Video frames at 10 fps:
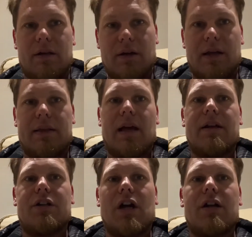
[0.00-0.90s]
at the
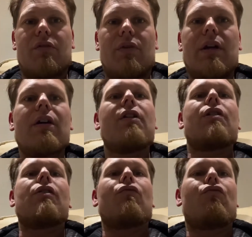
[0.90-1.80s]
end of January
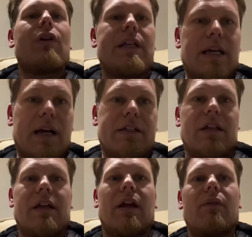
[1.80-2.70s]
and then re-tax it
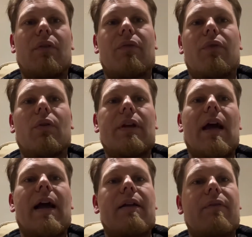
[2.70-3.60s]
again for a full
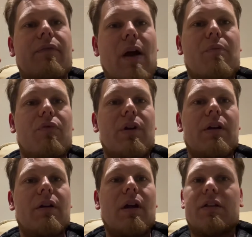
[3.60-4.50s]
year in
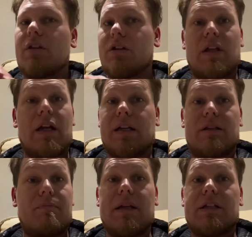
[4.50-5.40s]
February. It
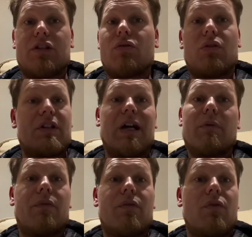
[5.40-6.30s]
means there's no time
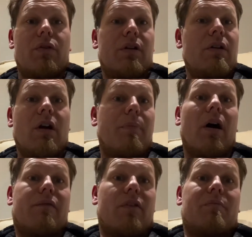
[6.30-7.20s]
off the road
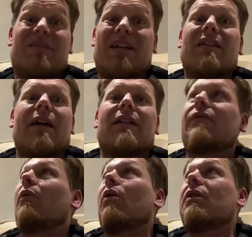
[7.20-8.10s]
apart from tonight.
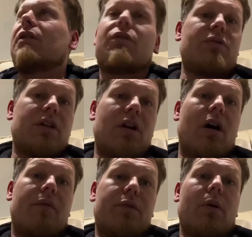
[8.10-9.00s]
If I wanted to use the
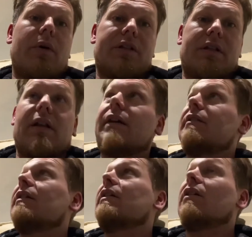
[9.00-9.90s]
car for a few hours tonight,
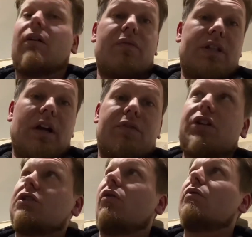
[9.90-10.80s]
obviously I've
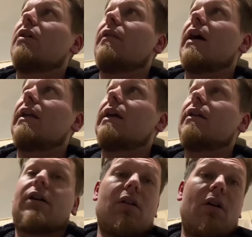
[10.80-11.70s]
just sawned it there at
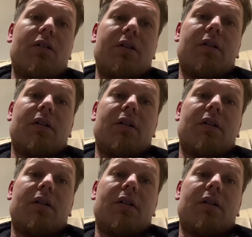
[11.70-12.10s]
8 o'clock,